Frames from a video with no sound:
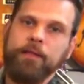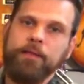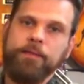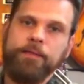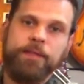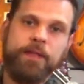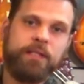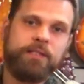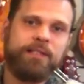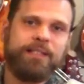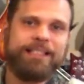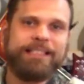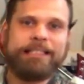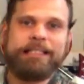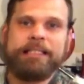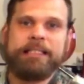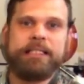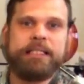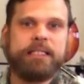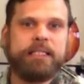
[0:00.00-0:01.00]
This is
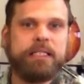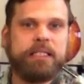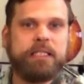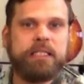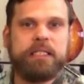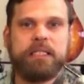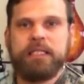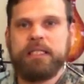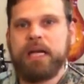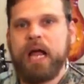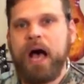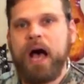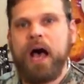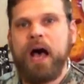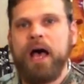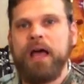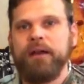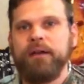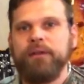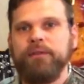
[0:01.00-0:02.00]

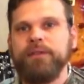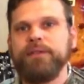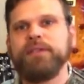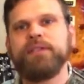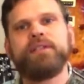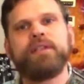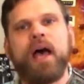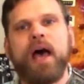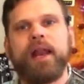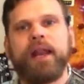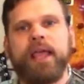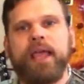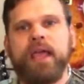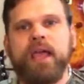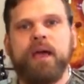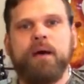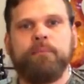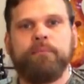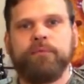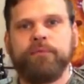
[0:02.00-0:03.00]
not an
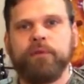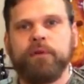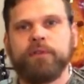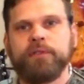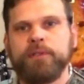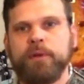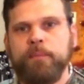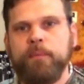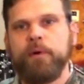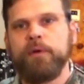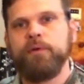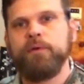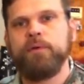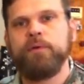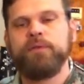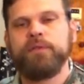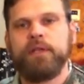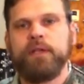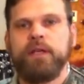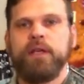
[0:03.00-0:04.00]
amp for someone
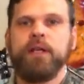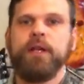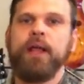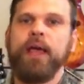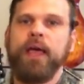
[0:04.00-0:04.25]
who's in